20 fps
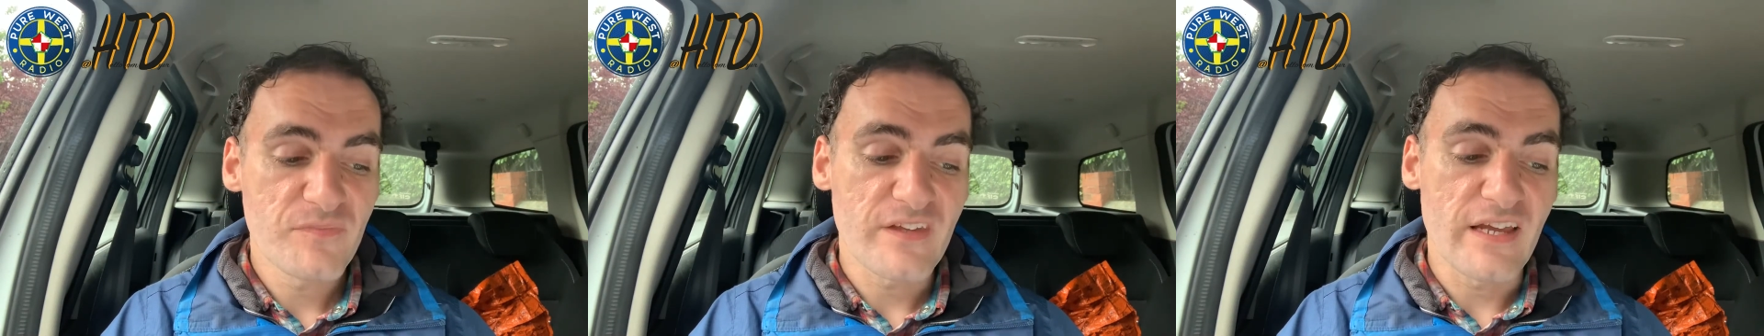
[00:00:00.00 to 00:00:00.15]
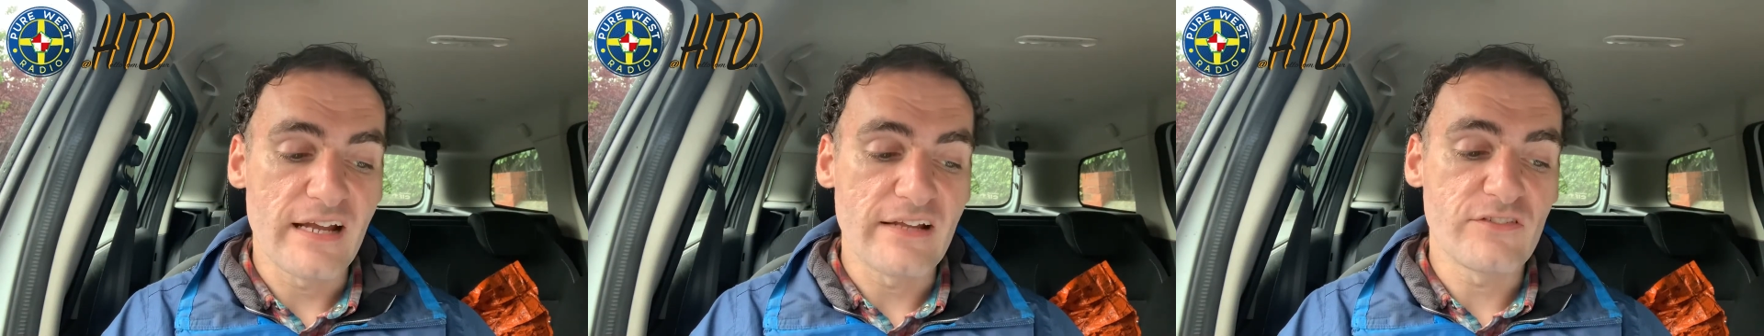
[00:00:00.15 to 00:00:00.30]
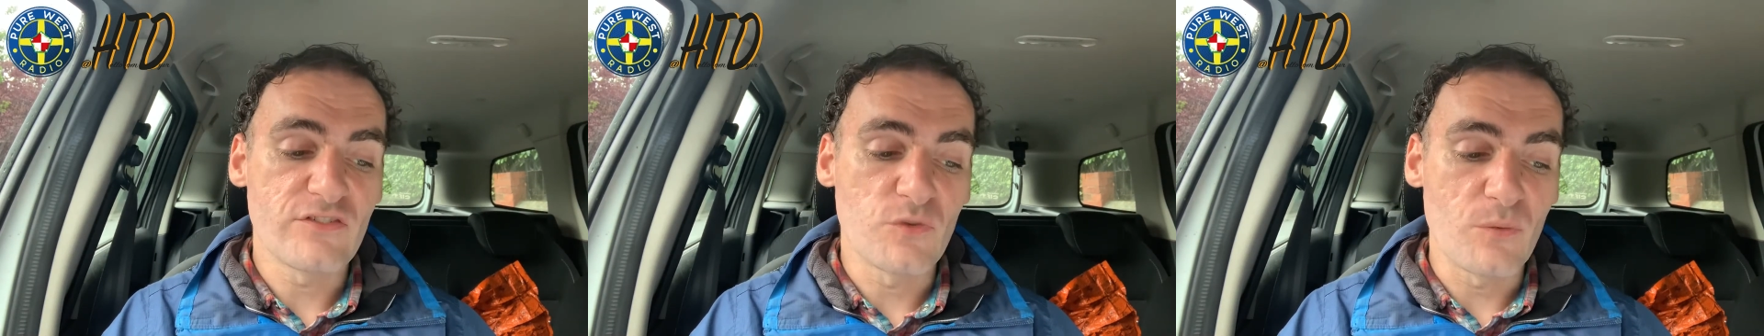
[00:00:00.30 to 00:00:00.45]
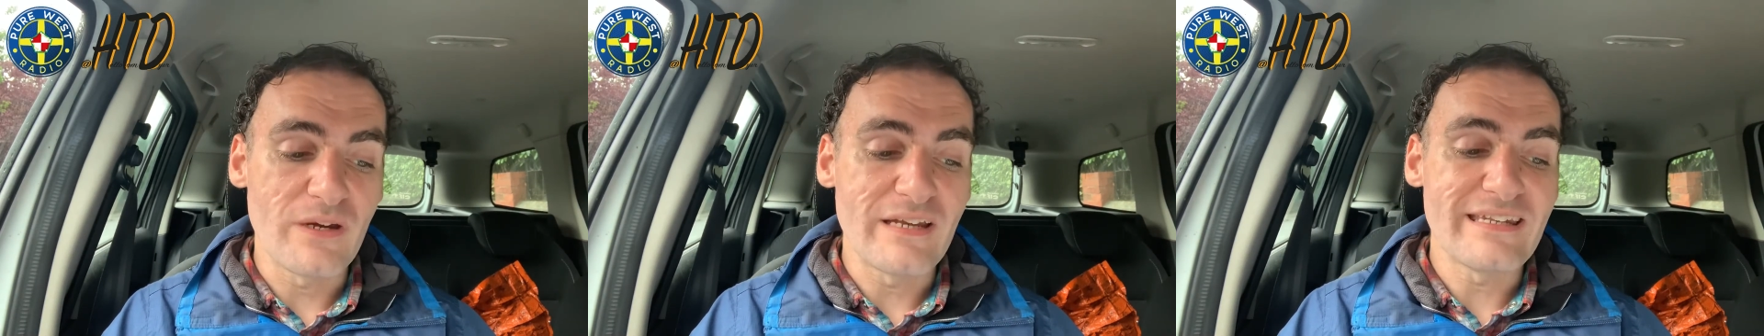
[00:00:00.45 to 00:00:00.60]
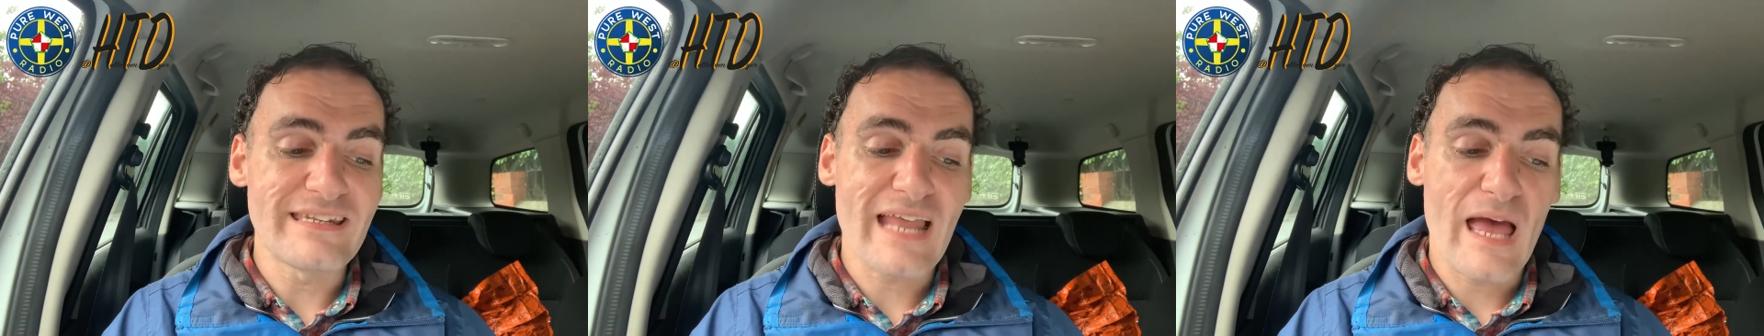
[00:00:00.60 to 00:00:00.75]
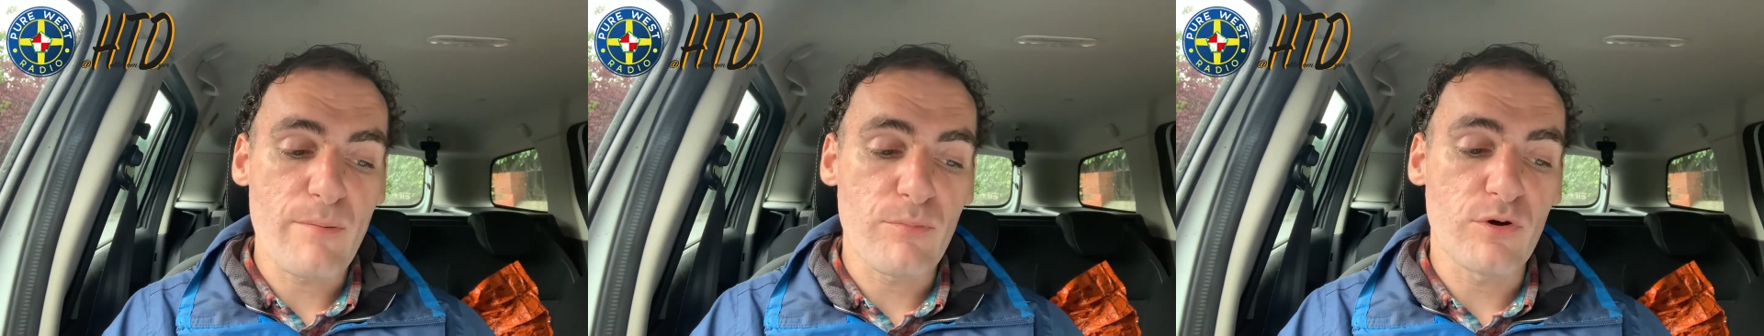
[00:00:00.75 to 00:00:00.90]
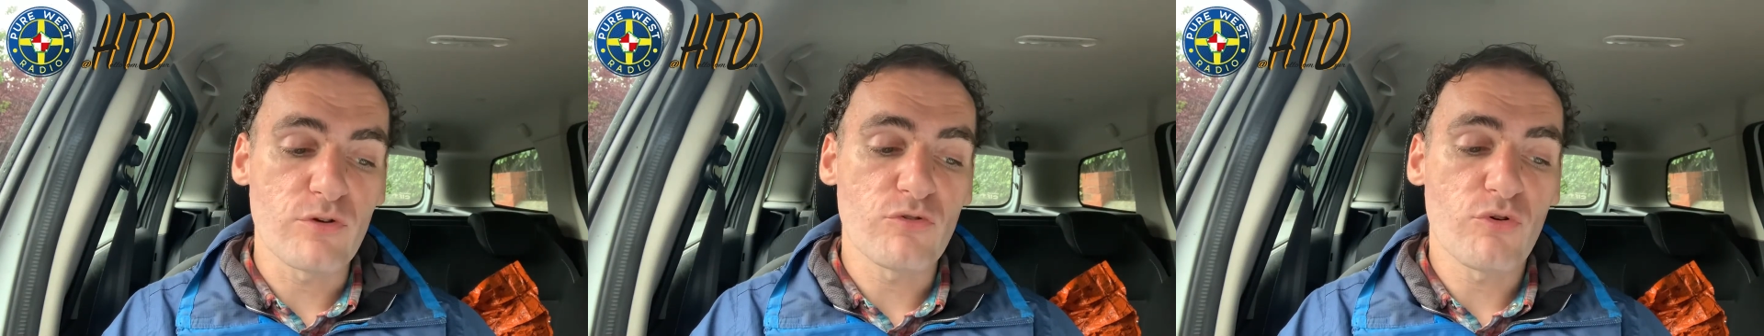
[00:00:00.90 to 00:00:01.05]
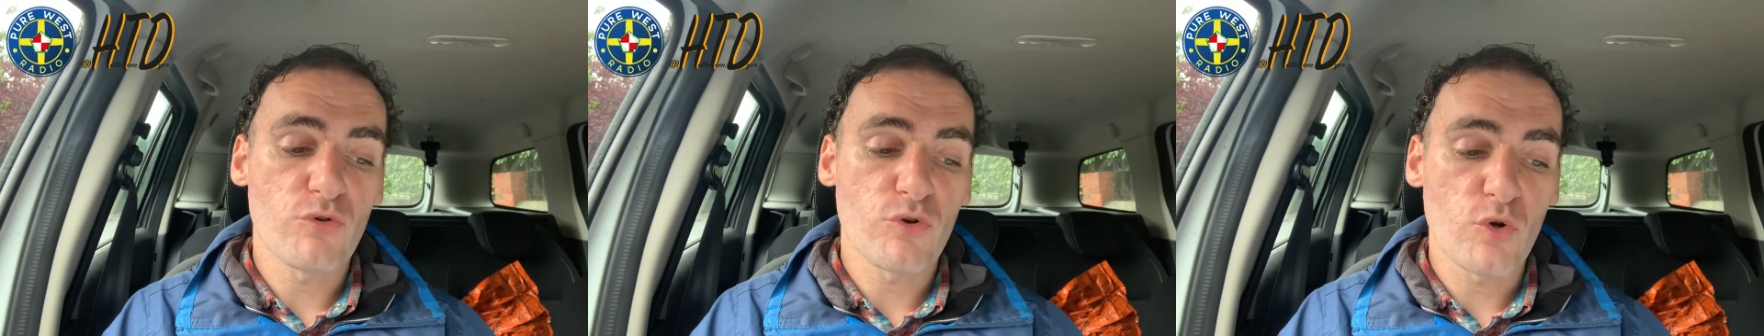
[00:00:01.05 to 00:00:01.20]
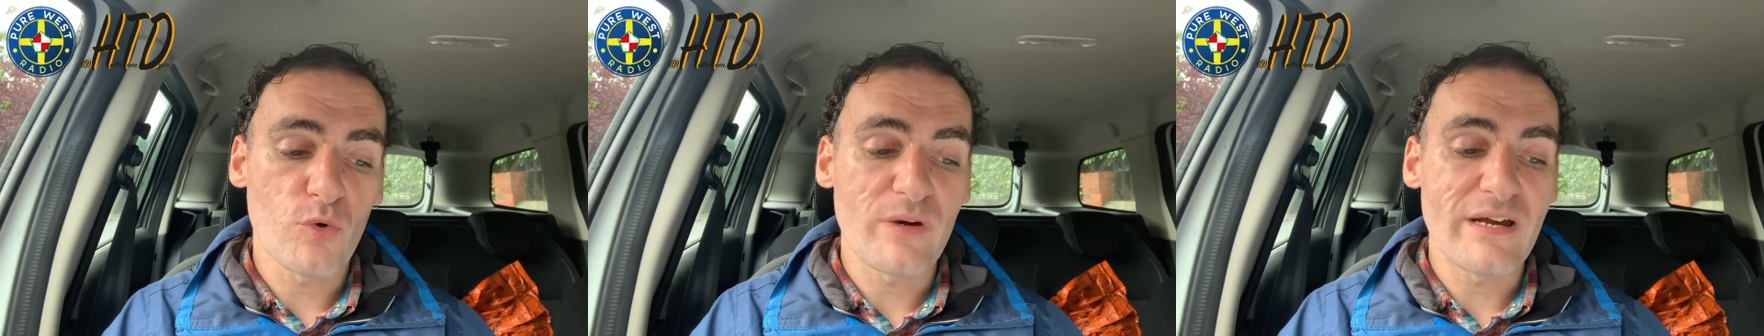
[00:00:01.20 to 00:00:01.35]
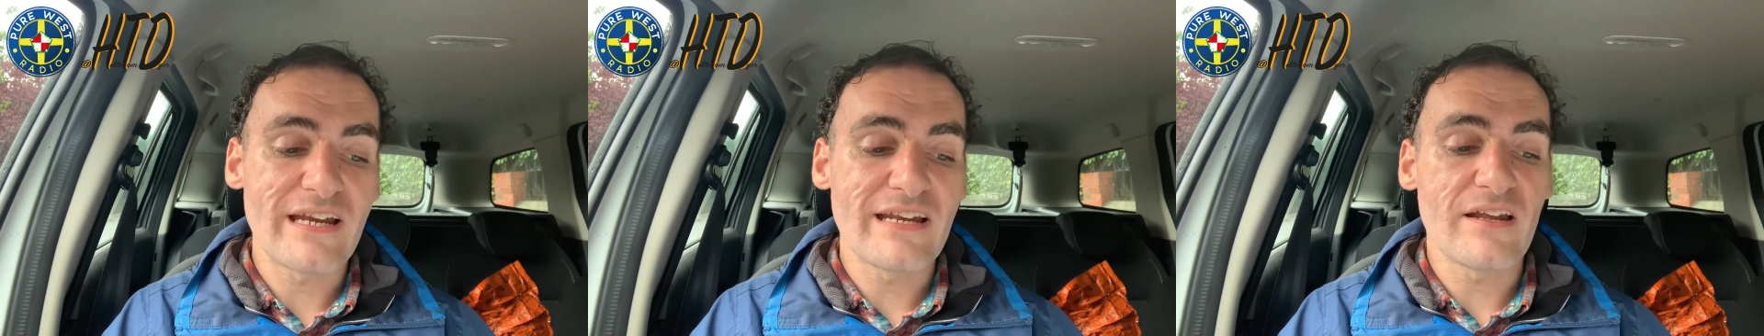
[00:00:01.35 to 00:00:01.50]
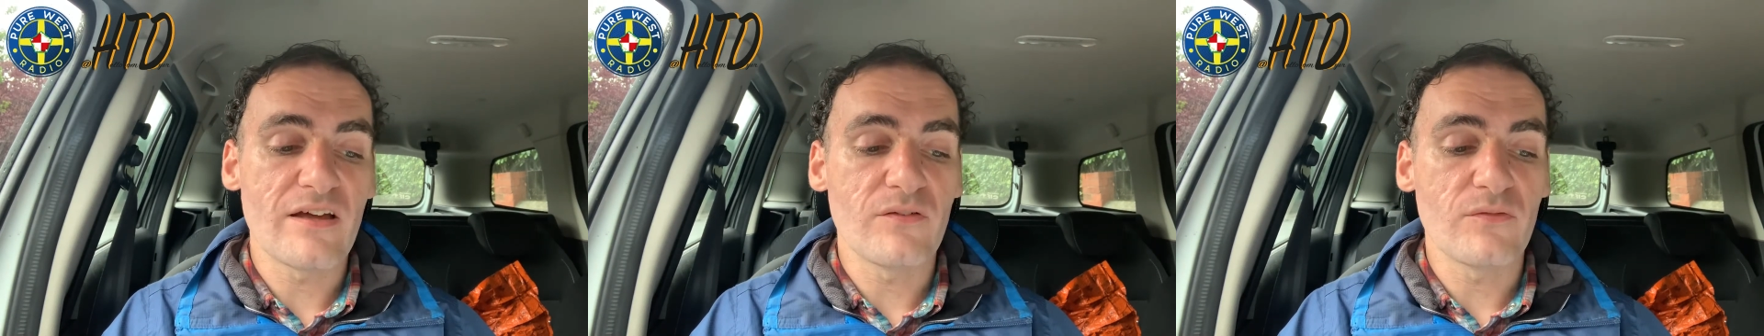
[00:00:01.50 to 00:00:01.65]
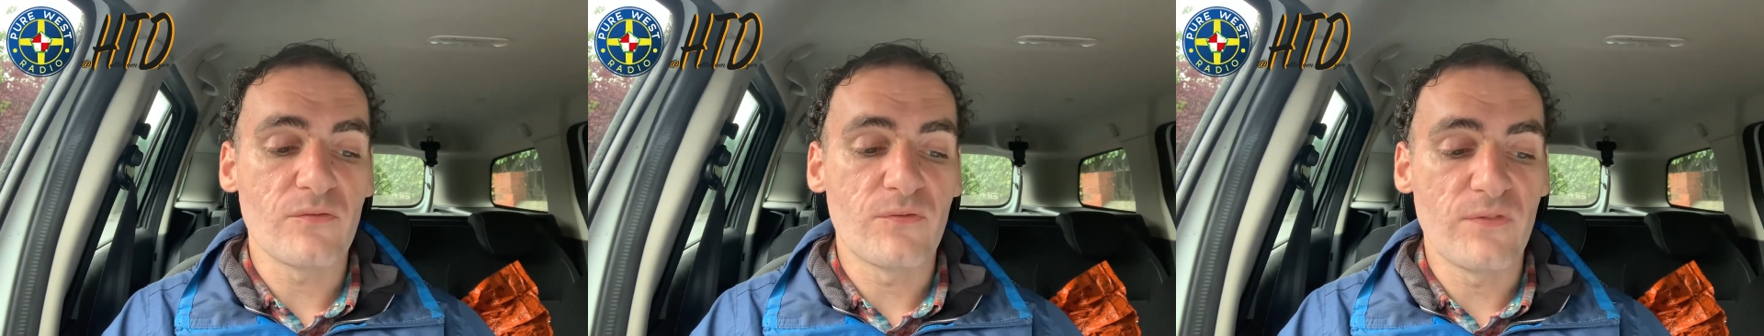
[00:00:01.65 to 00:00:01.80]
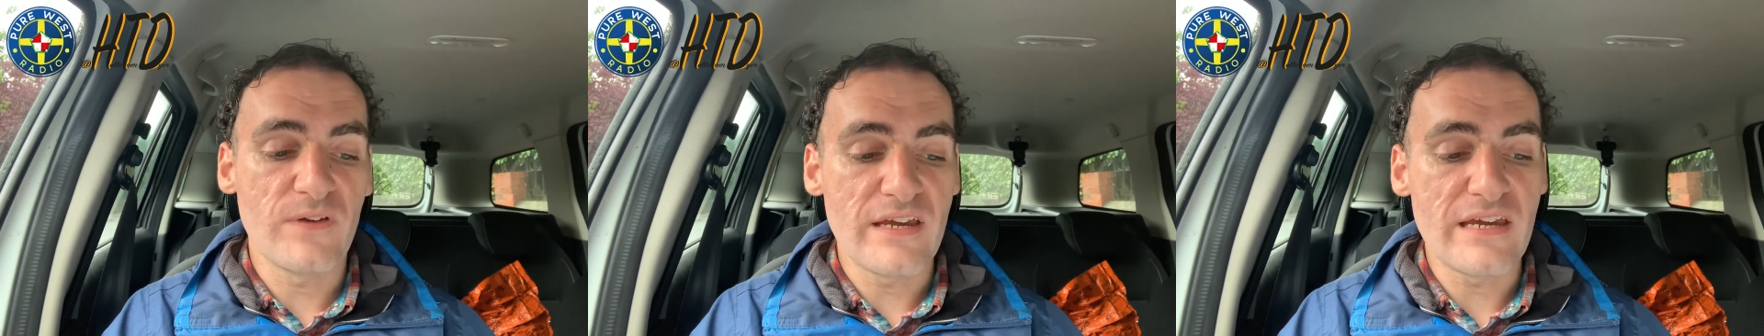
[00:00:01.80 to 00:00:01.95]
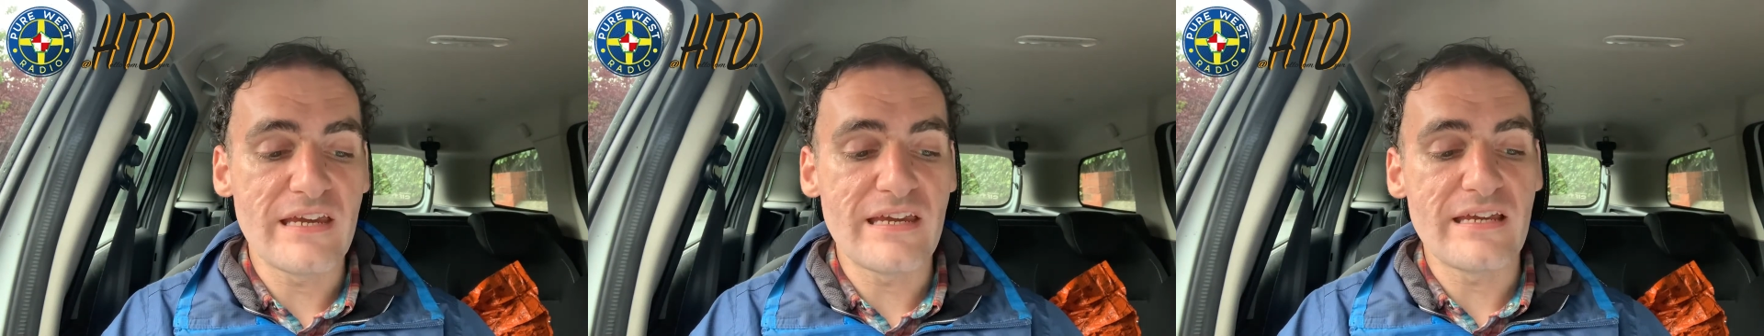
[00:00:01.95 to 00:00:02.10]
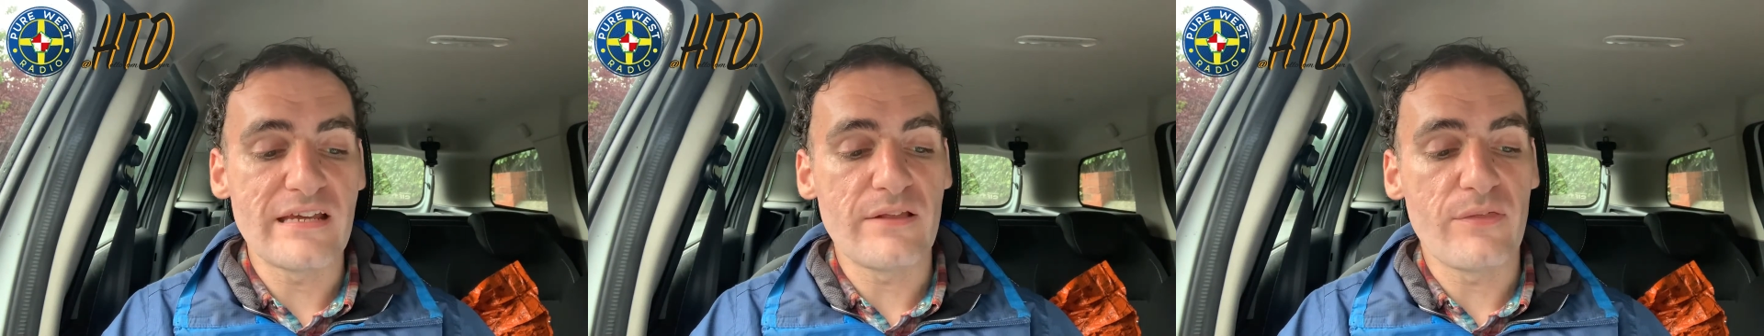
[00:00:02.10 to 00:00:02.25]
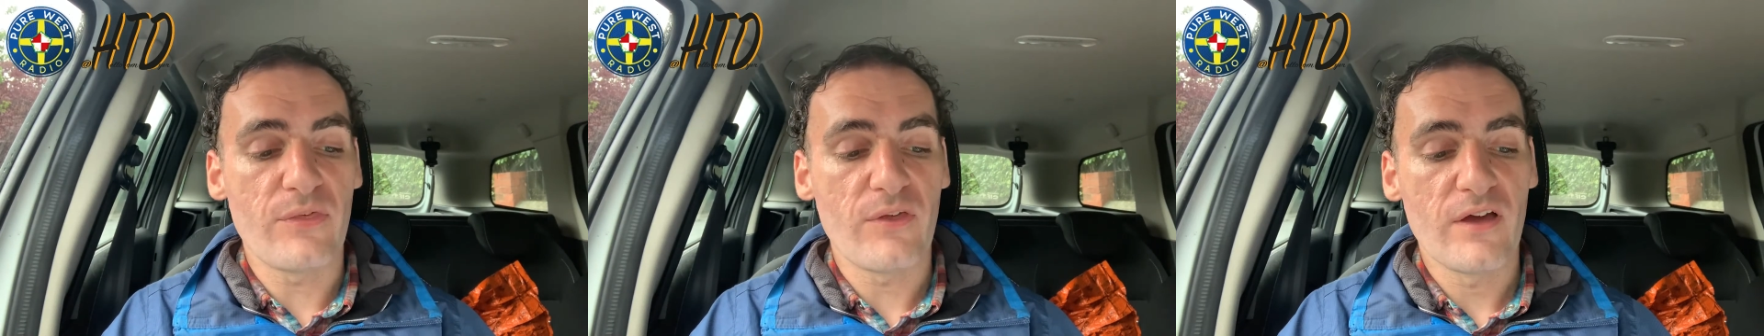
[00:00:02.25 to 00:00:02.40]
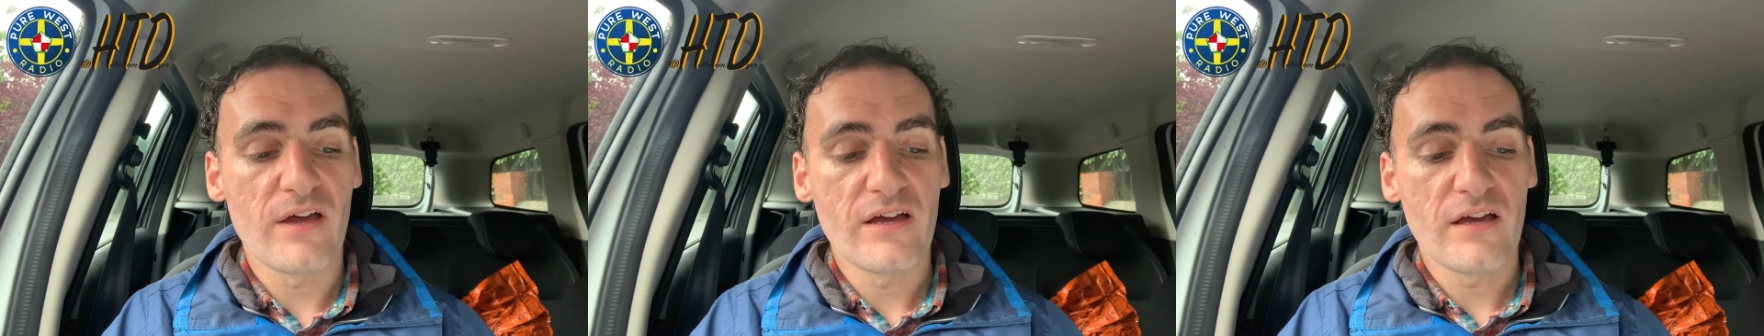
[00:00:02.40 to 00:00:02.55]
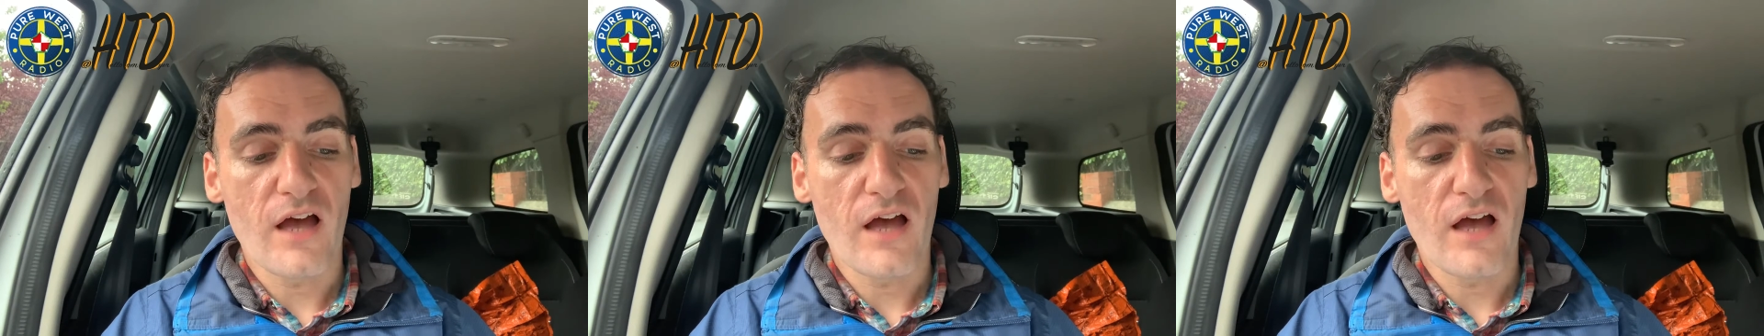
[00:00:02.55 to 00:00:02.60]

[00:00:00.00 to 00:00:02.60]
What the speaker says: it's dwi'n nabod rhywun fydd